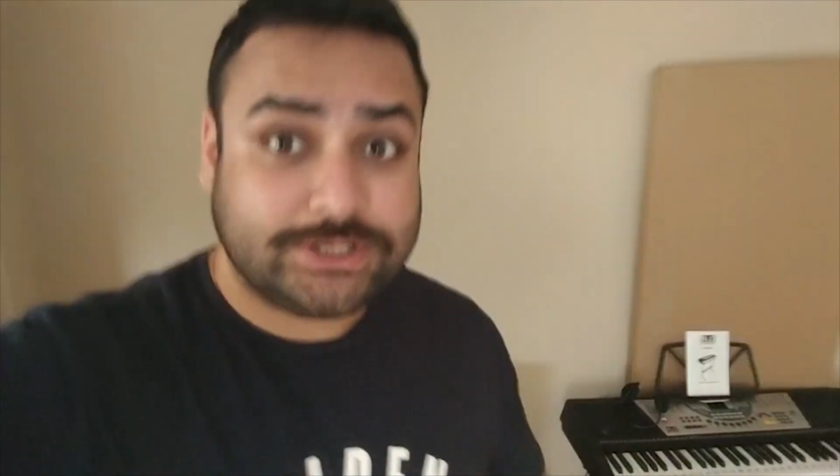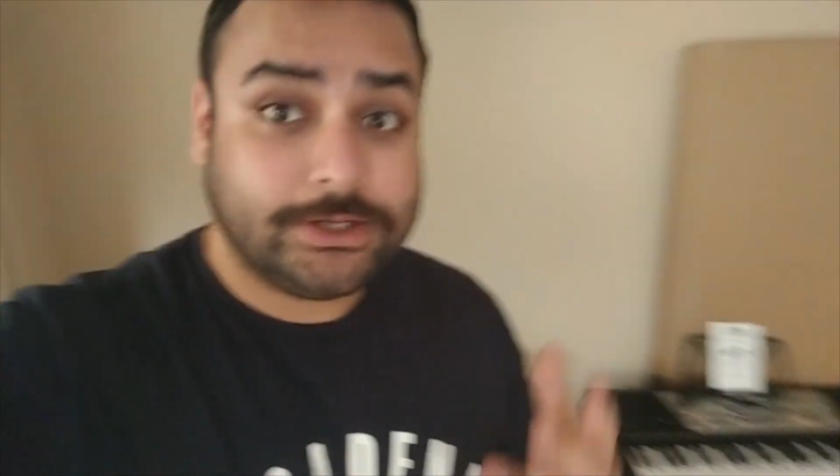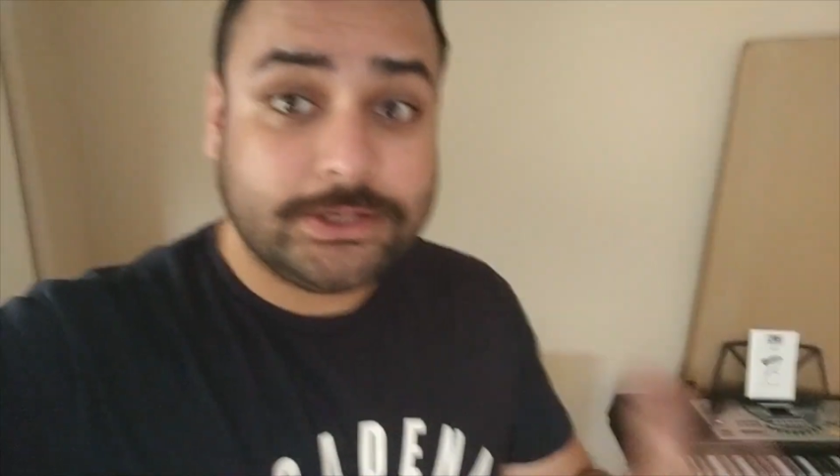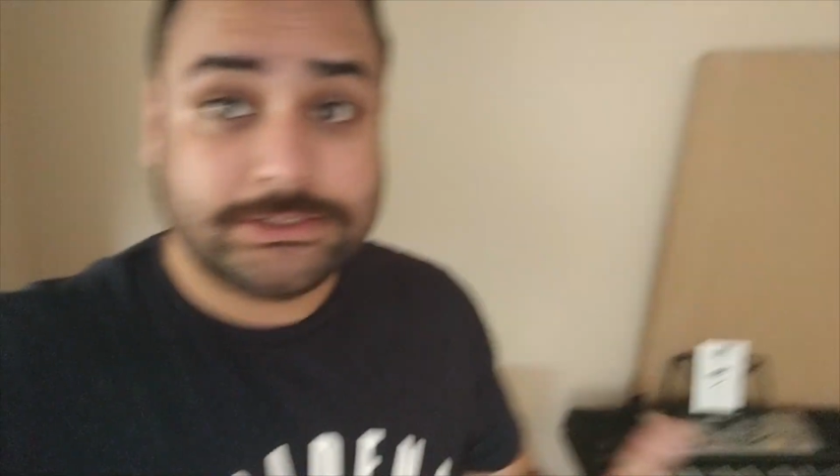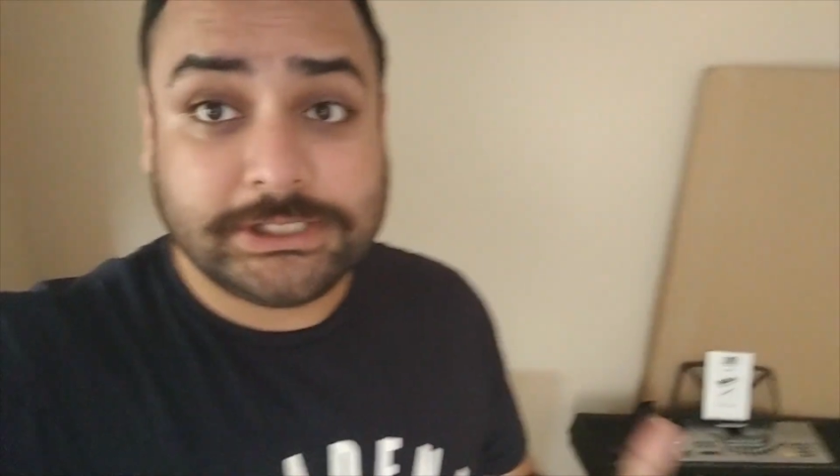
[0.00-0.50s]

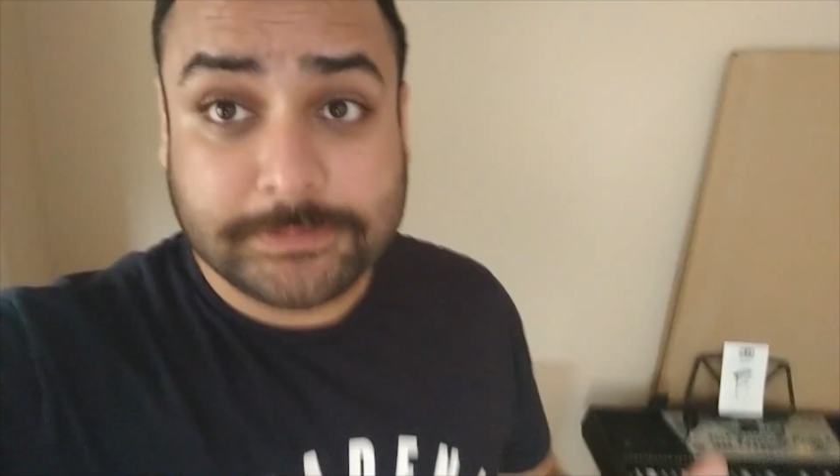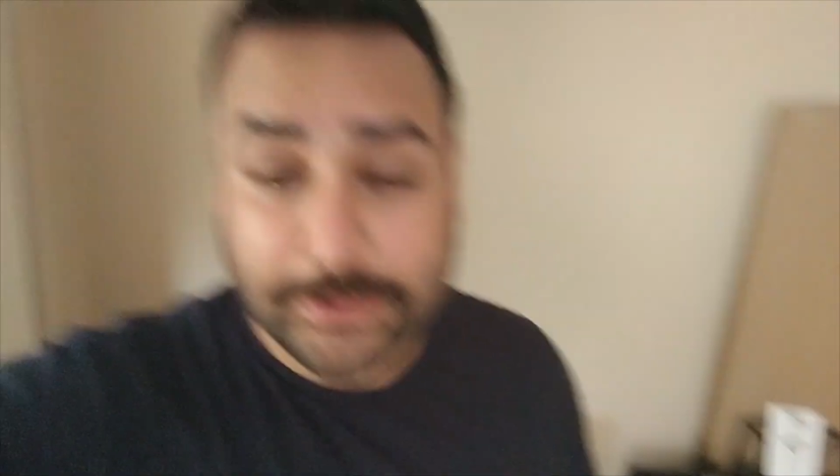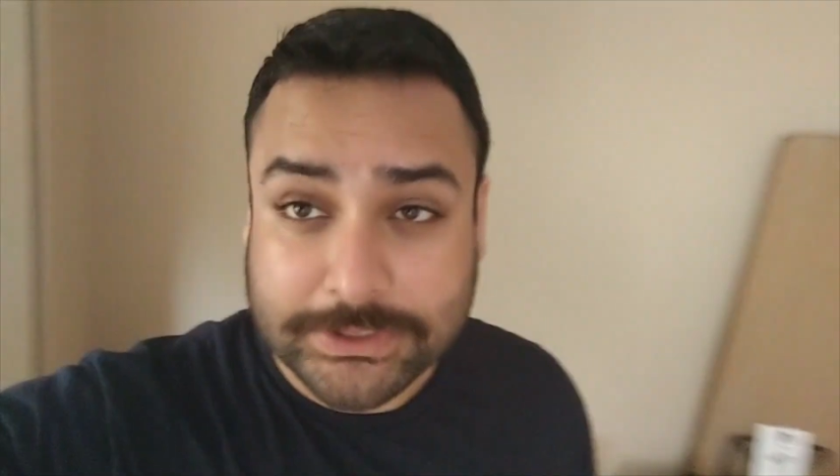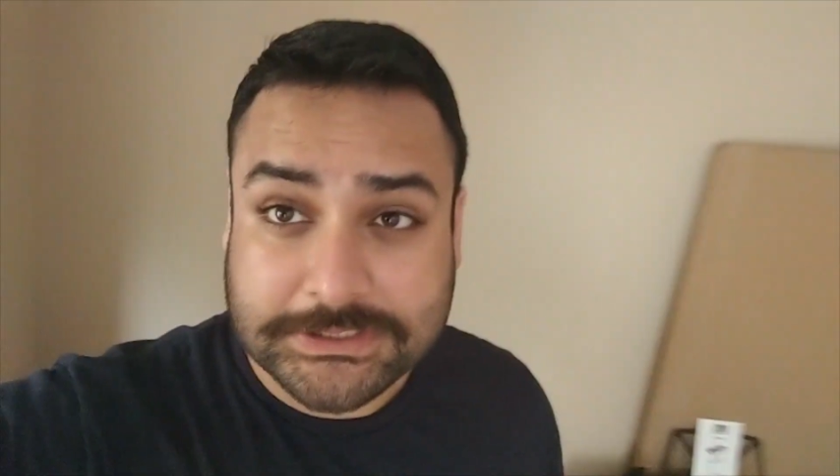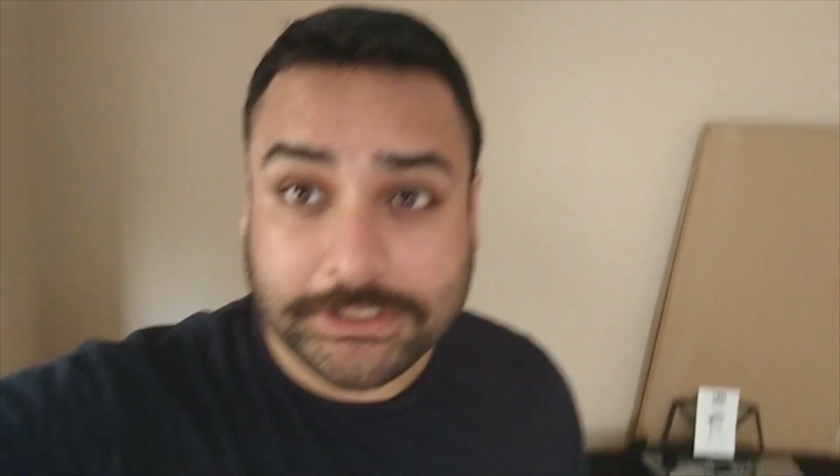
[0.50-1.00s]
London is
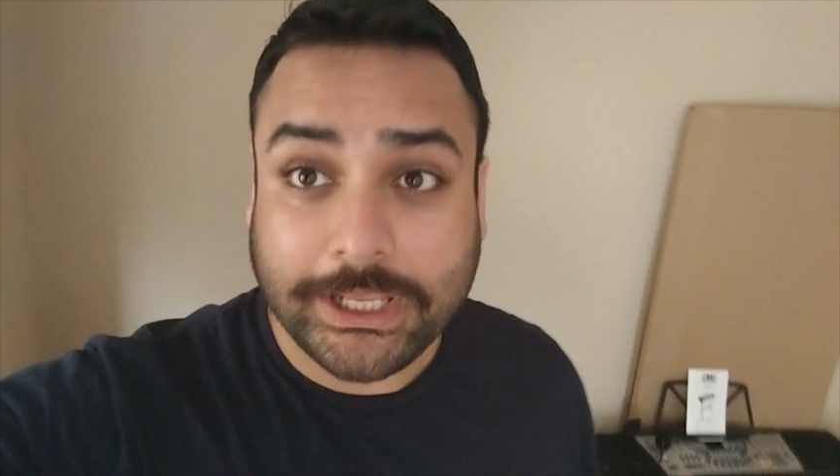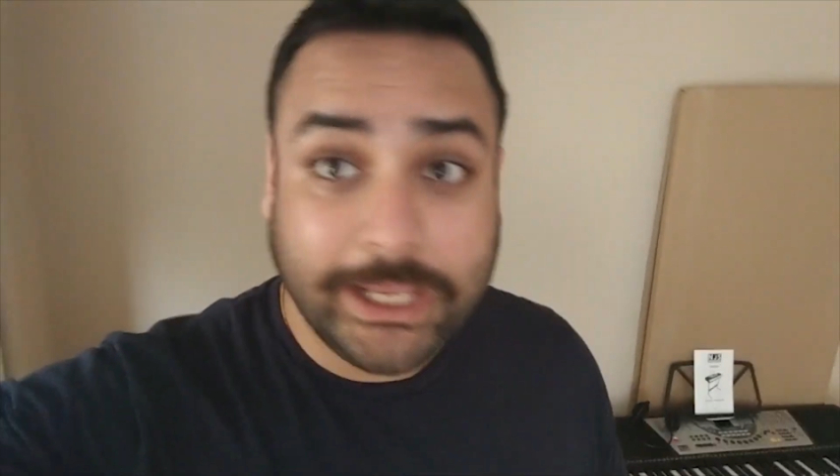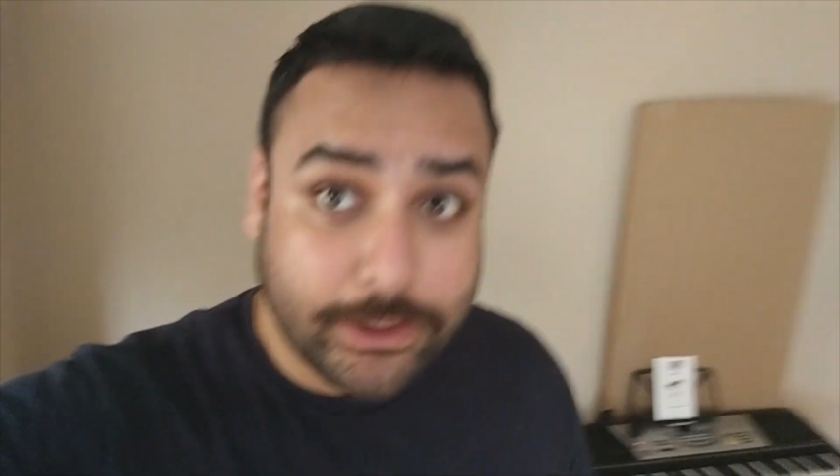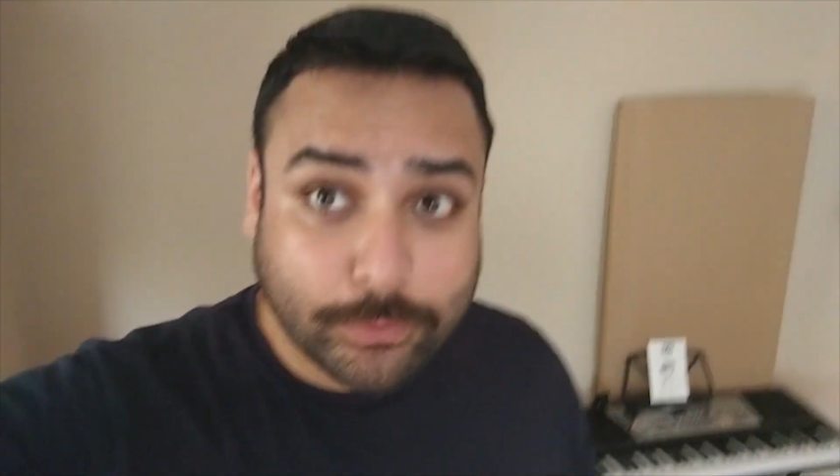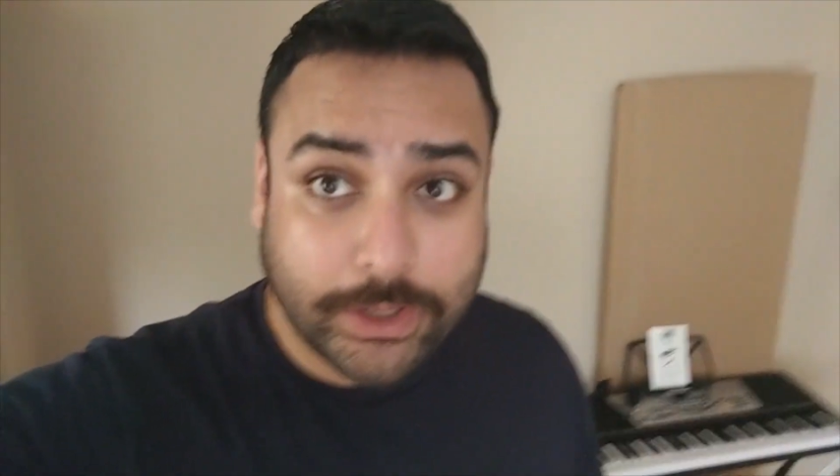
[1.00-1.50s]
experiencing
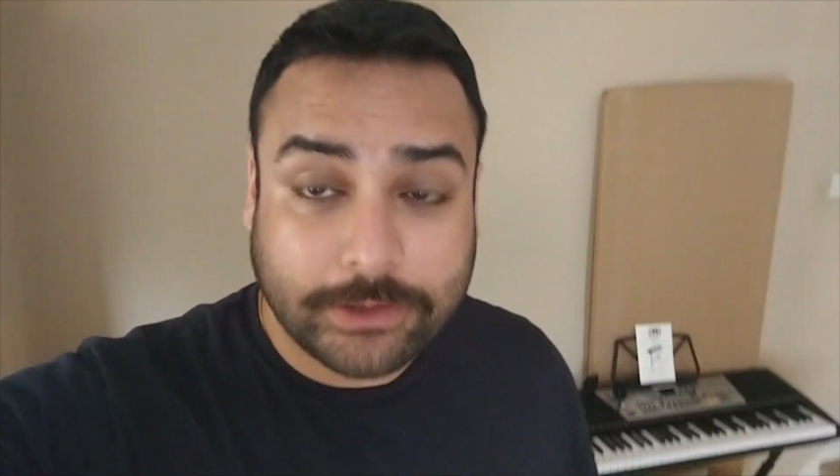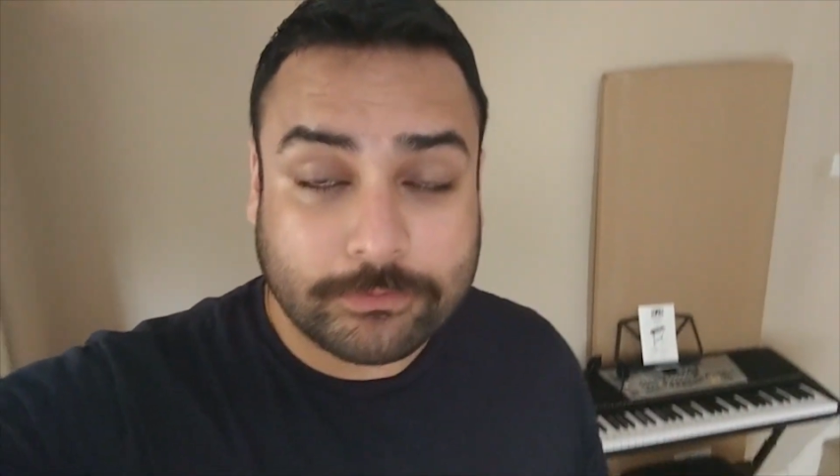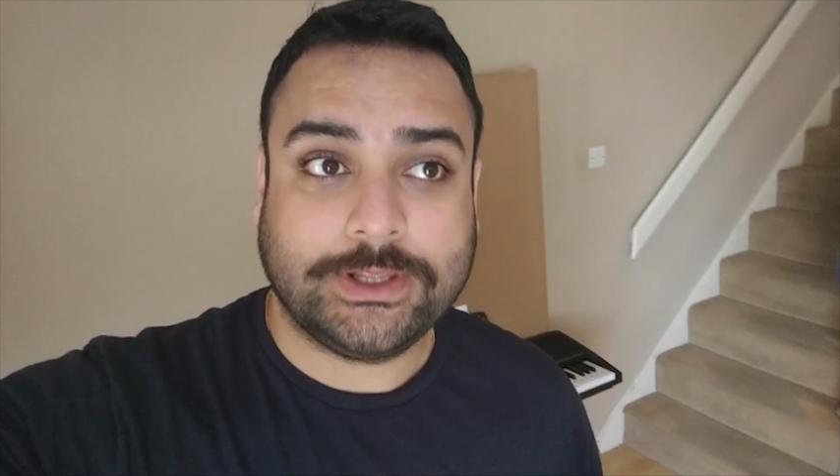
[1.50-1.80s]
heat wave.